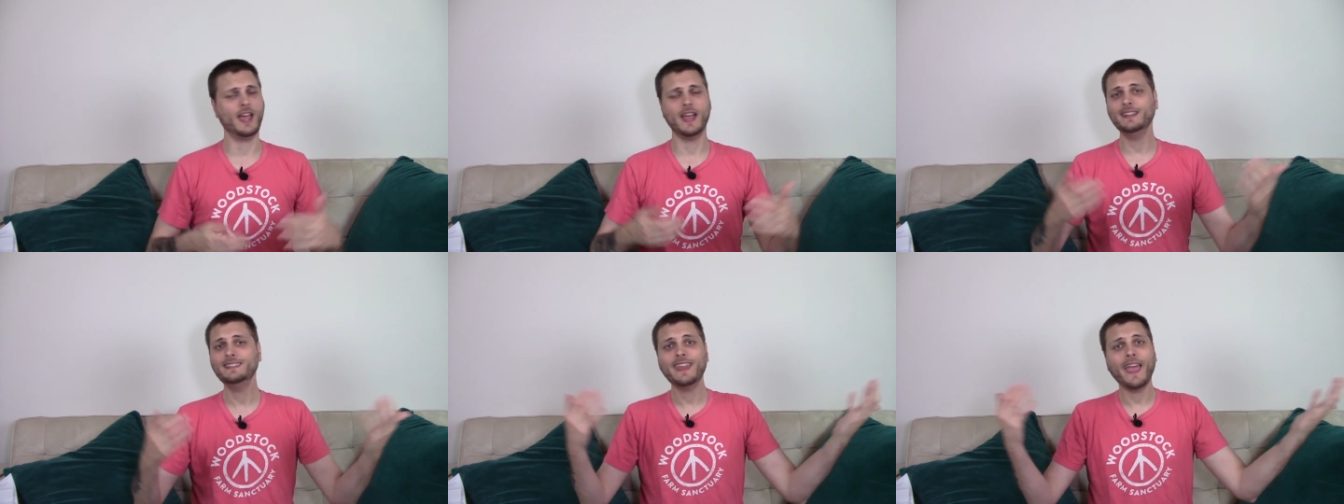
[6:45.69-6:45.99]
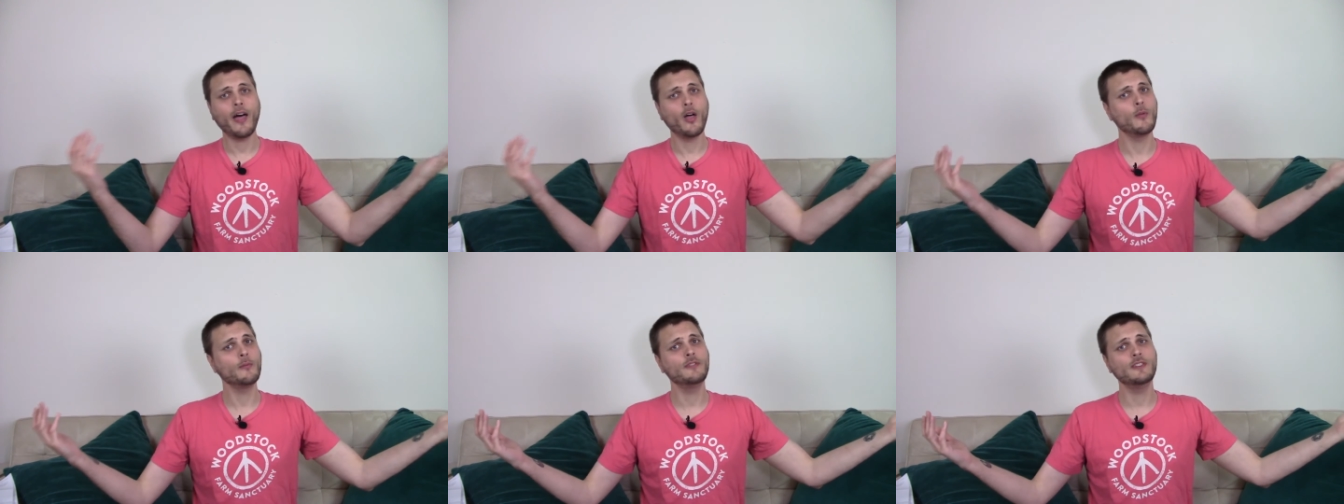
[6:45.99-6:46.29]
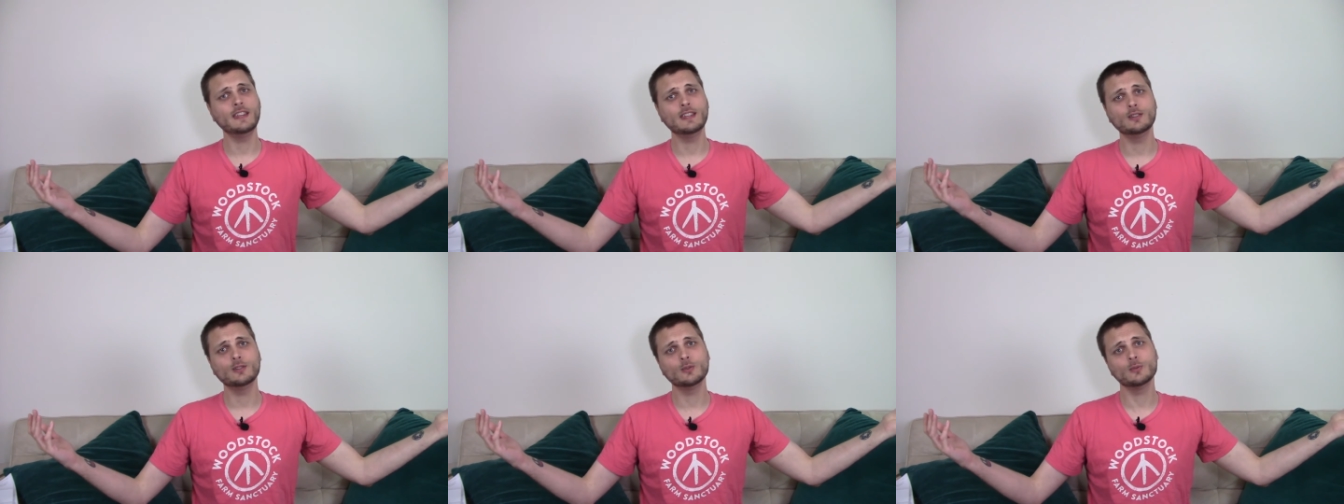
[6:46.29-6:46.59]
And tell them
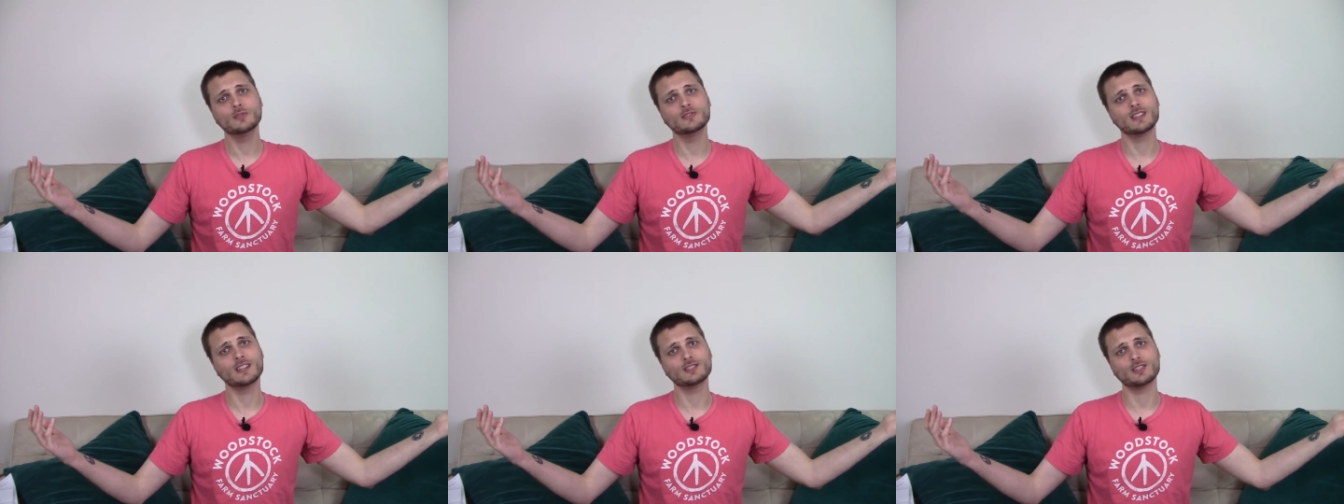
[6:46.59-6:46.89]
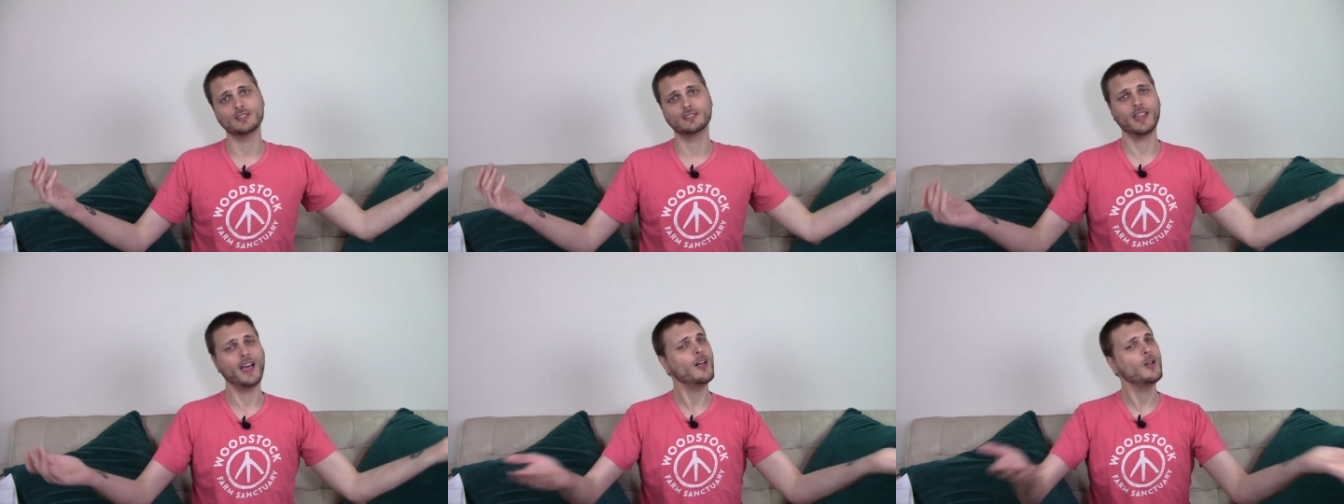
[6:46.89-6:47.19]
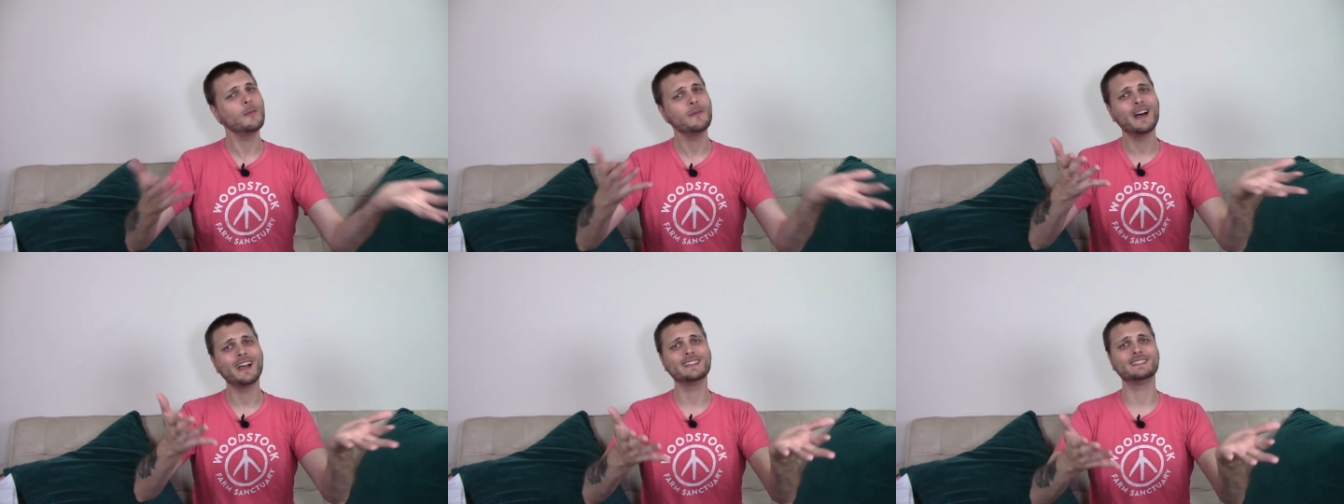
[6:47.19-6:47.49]
Vegan News sent you.
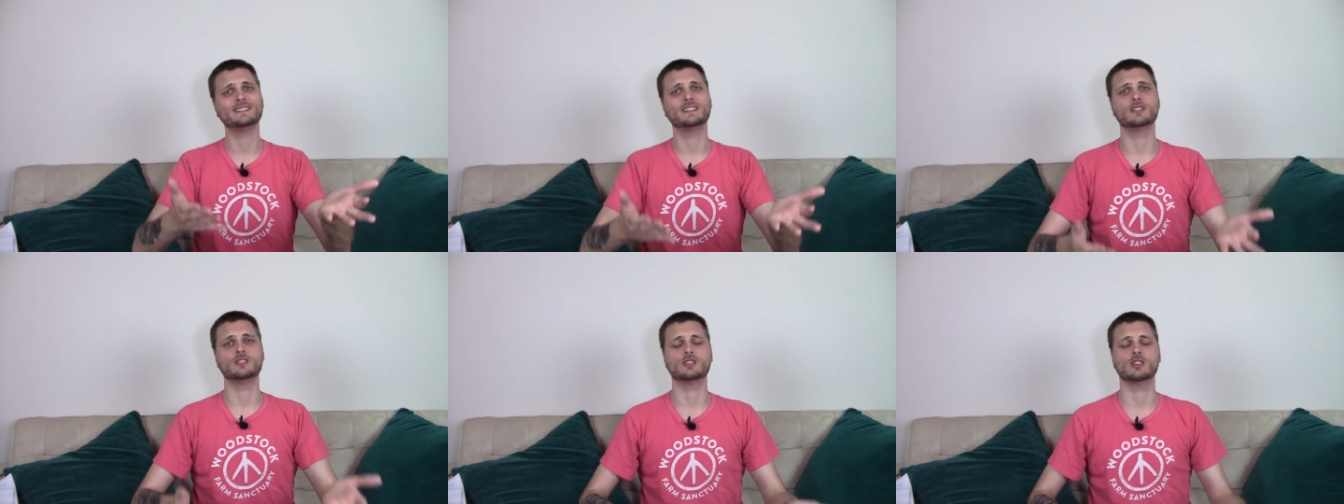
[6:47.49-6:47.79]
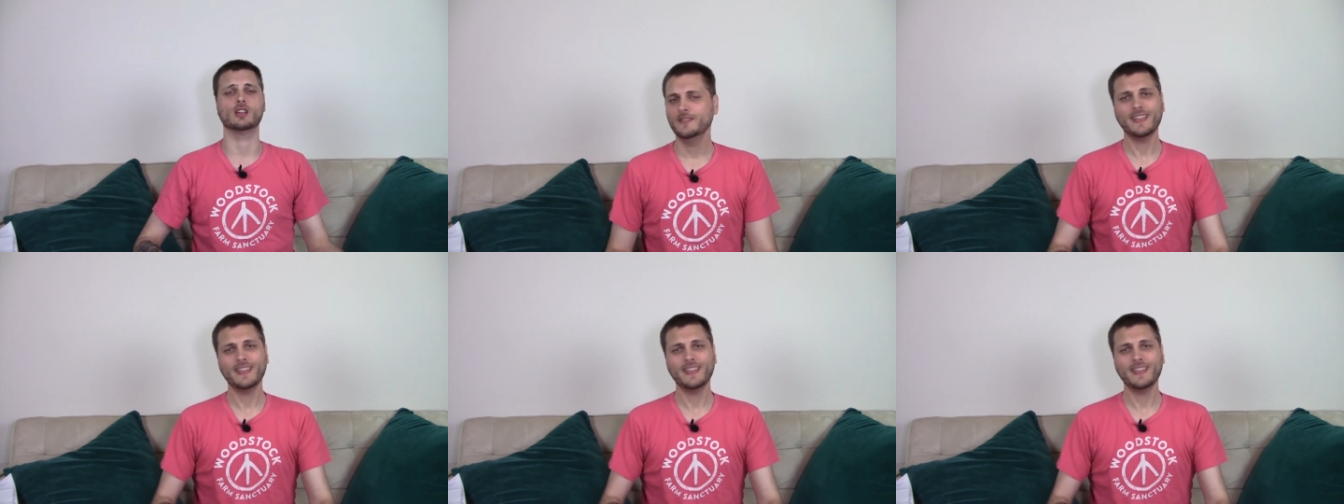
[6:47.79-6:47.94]
Tell them I sent you.